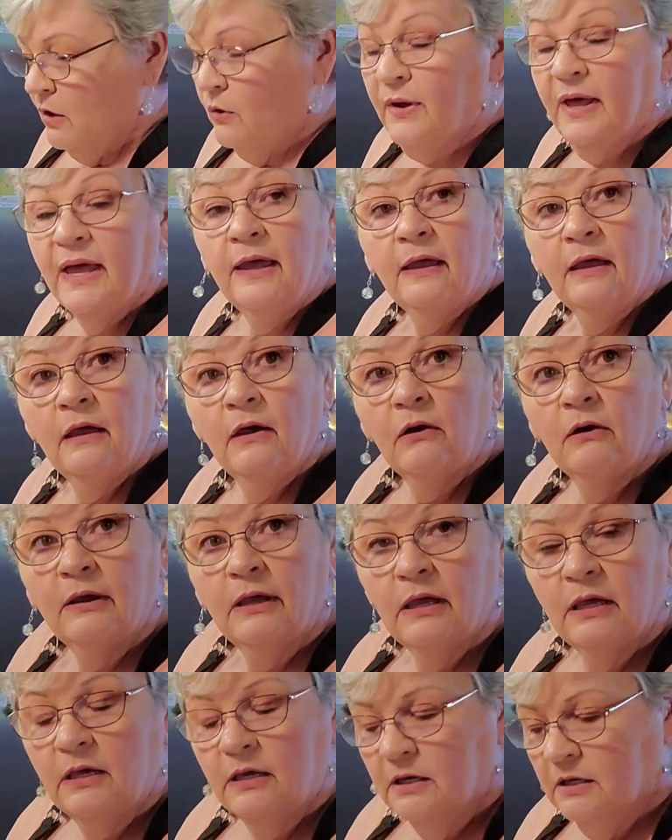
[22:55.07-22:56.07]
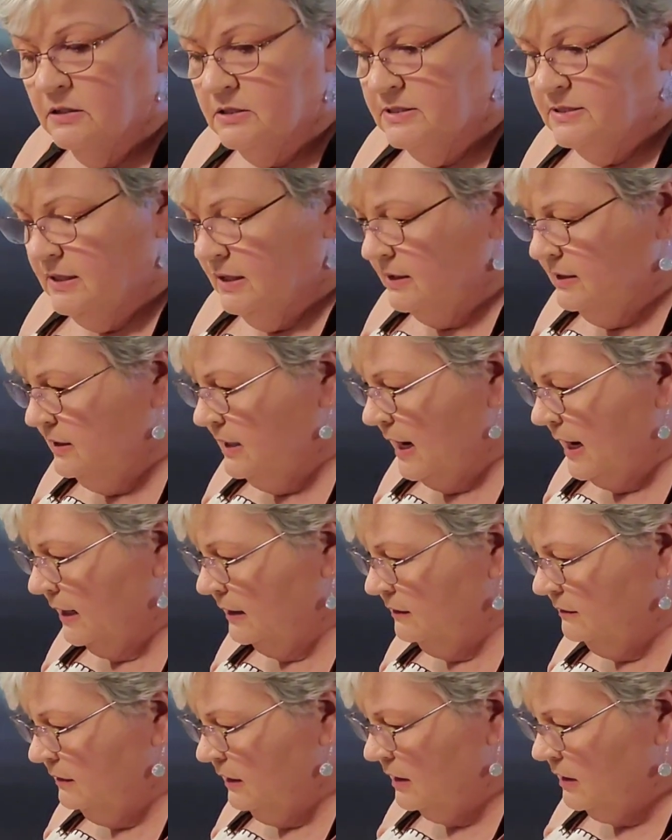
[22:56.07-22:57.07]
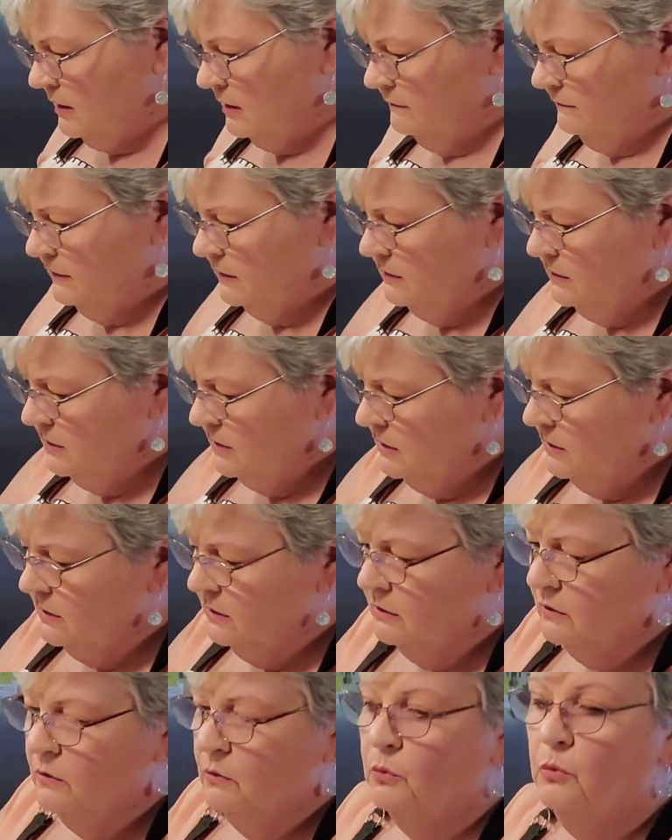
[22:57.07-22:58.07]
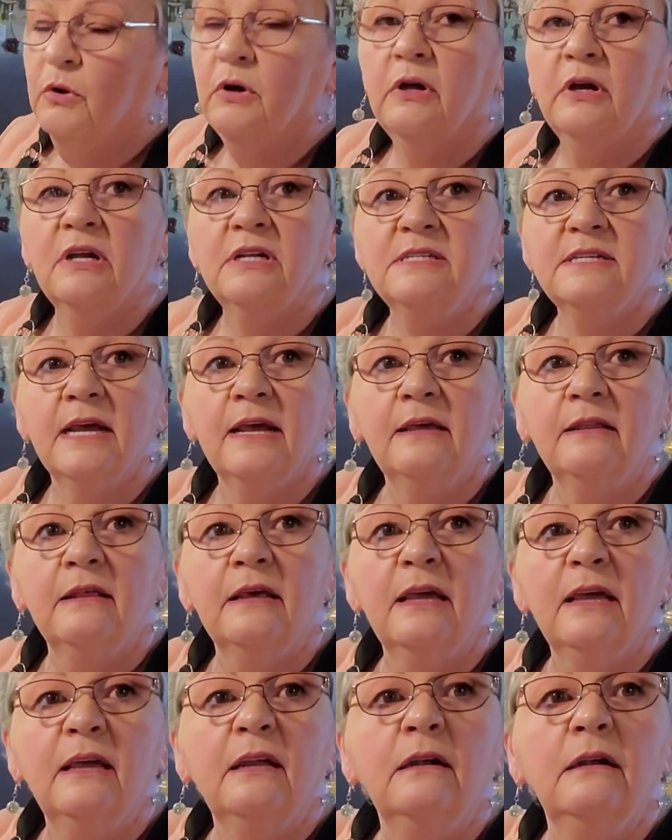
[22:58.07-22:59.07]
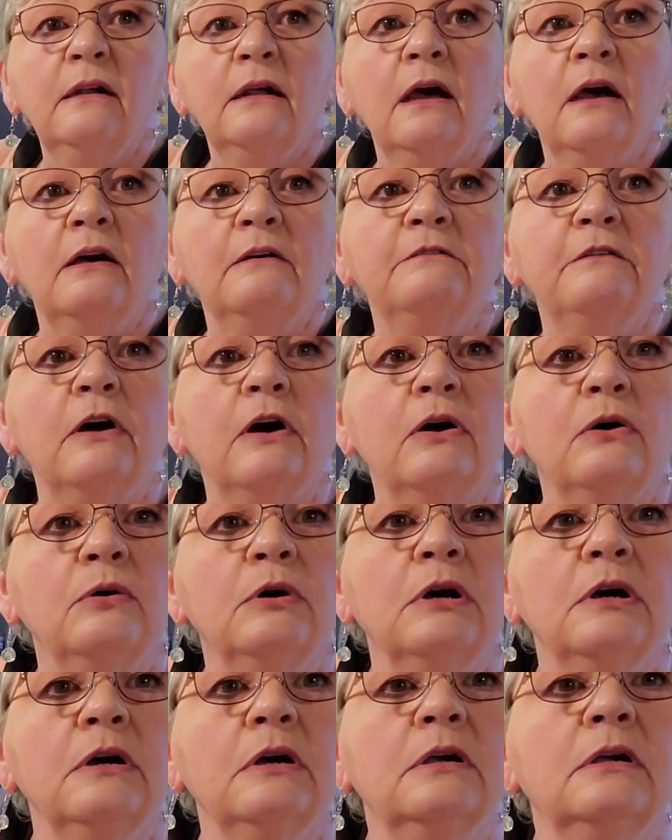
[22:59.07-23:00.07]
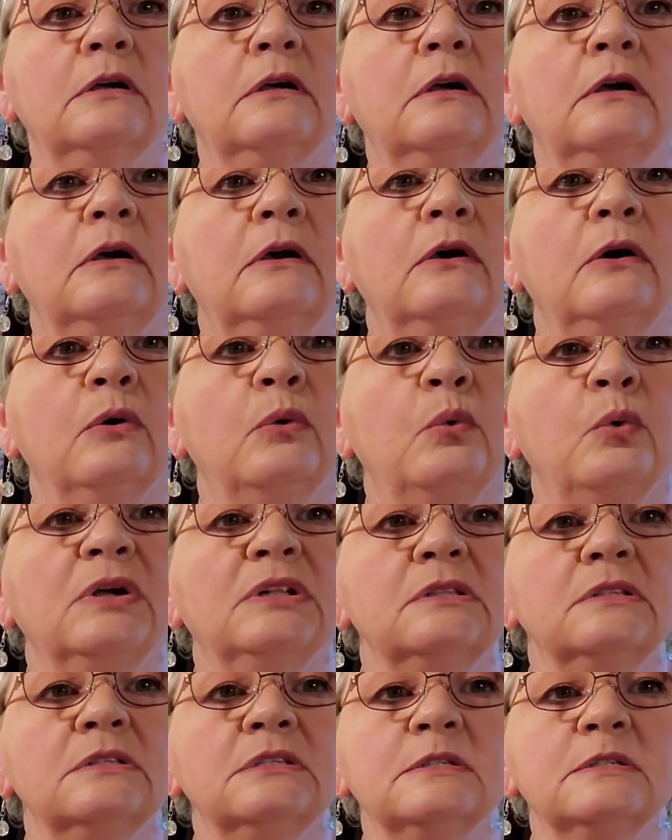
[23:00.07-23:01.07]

Okay, our cake is done out of the oven. We're going to take the end of our wooden